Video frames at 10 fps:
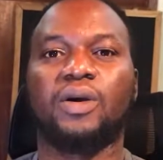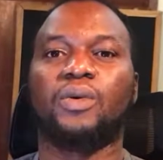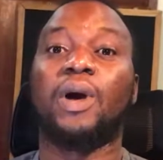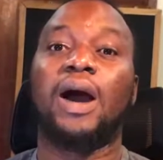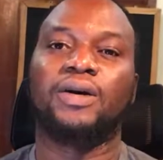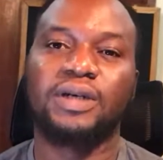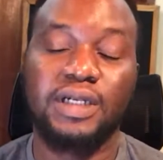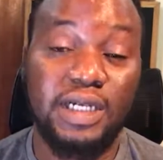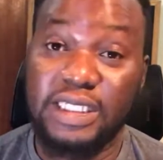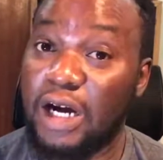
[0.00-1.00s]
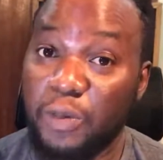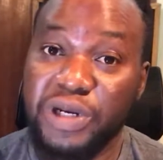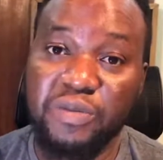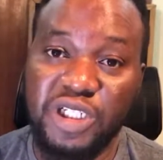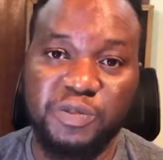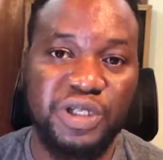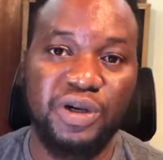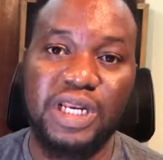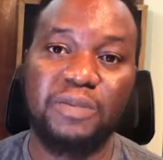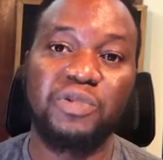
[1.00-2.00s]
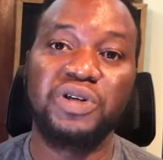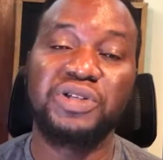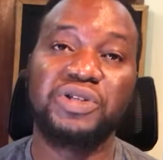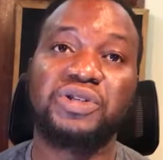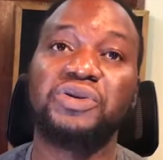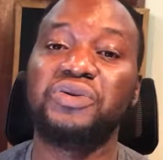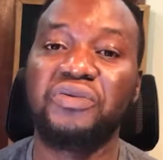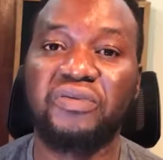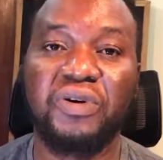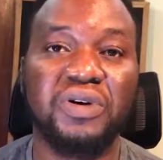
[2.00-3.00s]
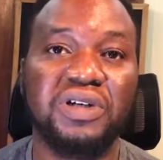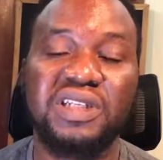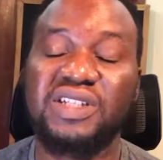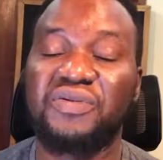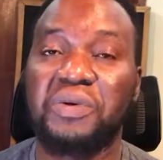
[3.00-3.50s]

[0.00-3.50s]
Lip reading: Wow. That will pretty much be all I'm going to do for this